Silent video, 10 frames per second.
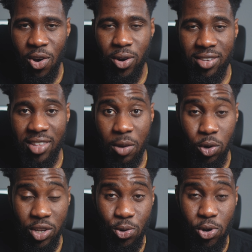understand
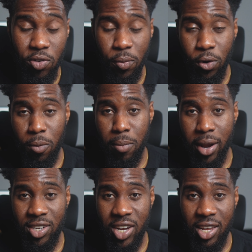what the goal of your product
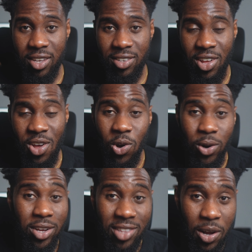manager is,
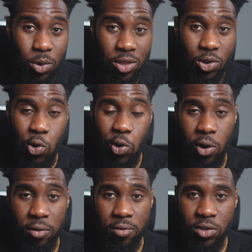understand what the goal
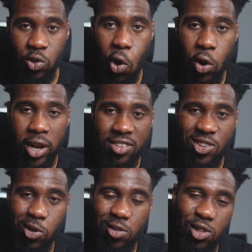of your other
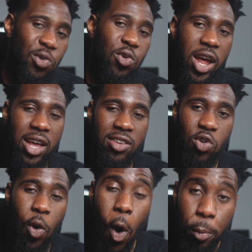senior stakeholder
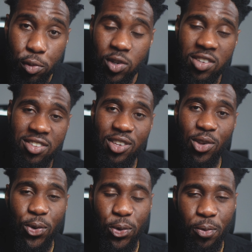is, up to the
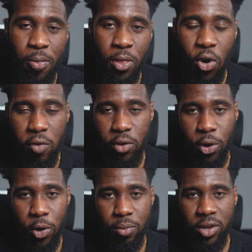CEO of your
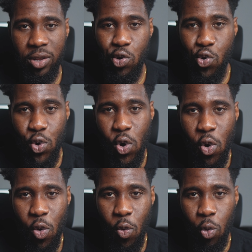company.
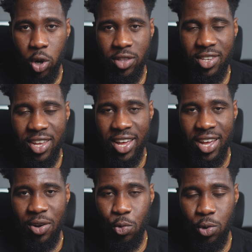Know what
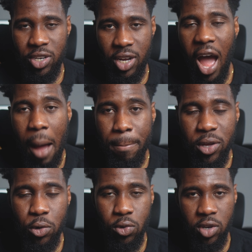would
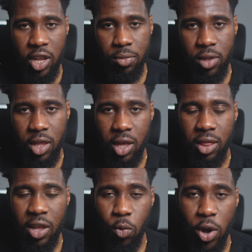appeal to them.
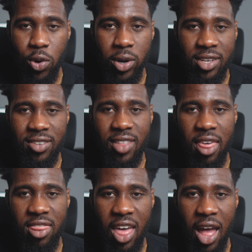Then when you
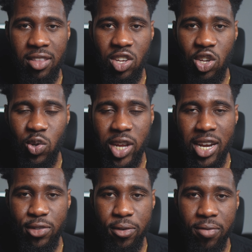understand that, you
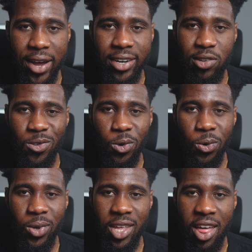then need to find a
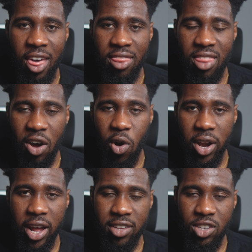story that
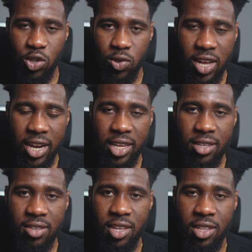connects the user
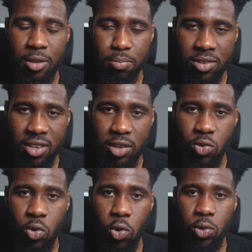needs, the business
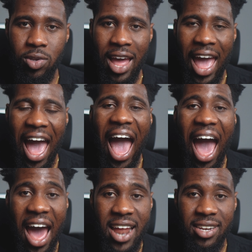goals,
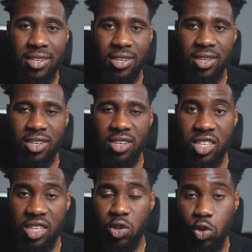and
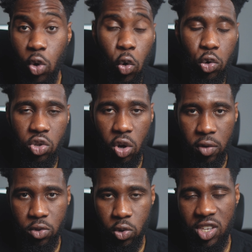the goals
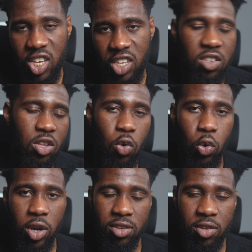of those key
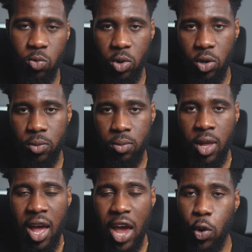stakeholders as well.
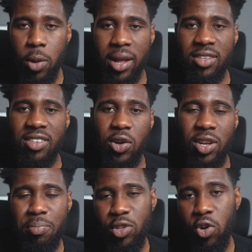I know it might sound
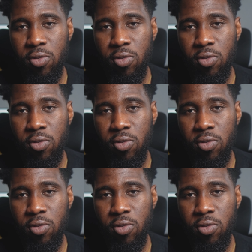a bit